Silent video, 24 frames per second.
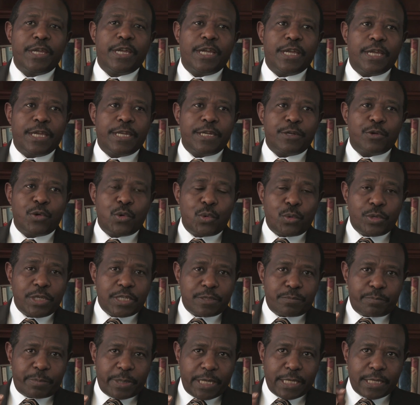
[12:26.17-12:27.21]
And who
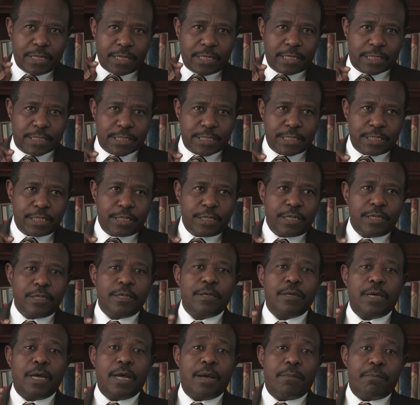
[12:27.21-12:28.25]
is paying this?
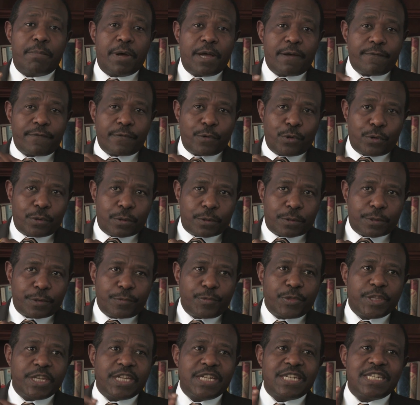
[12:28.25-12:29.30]
Above all,
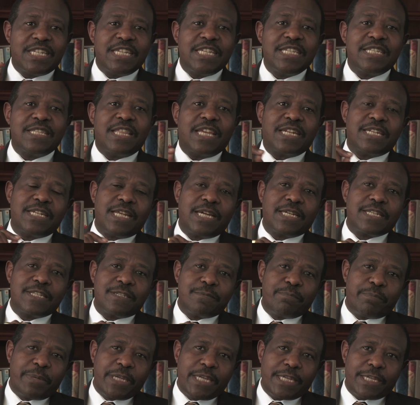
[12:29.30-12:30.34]
it is the
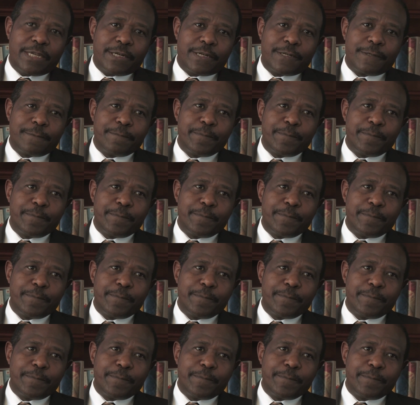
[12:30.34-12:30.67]
taxpayer